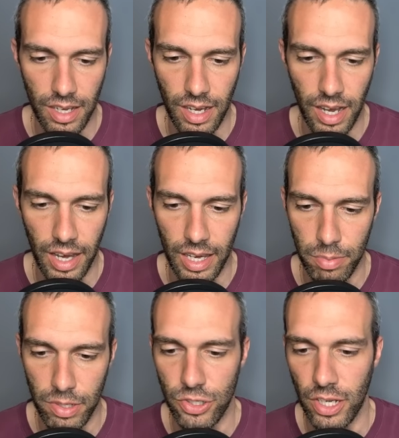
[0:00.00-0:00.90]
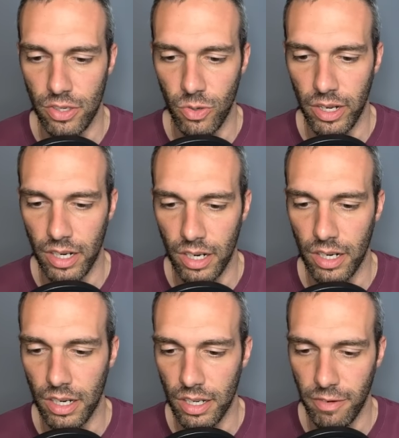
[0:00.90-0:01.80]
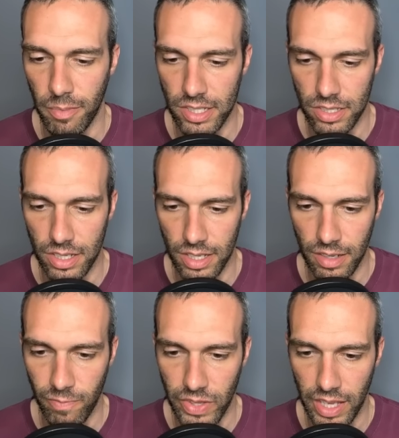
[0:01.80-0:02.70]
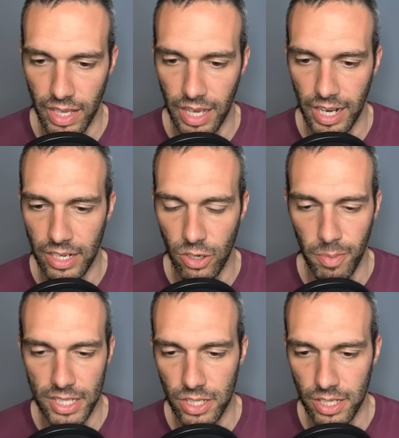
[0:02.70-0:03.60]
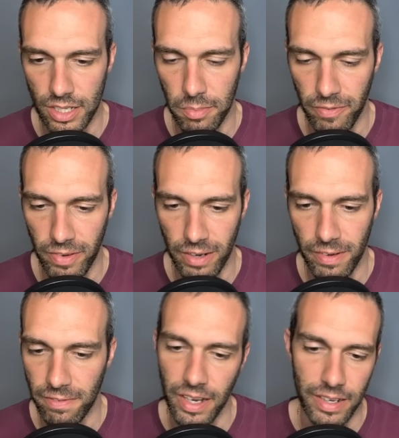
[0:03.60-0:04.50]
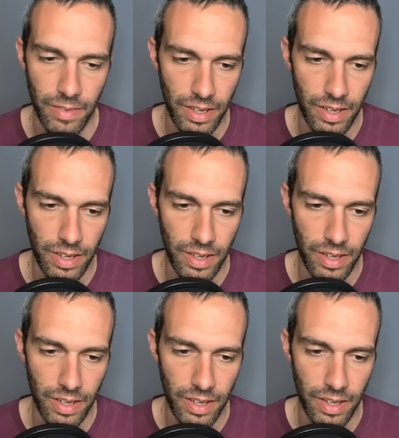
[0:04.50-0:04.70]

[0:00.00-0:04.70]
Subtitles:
I appreciate you going hard for Master League, and I know Master League can be very, very fun.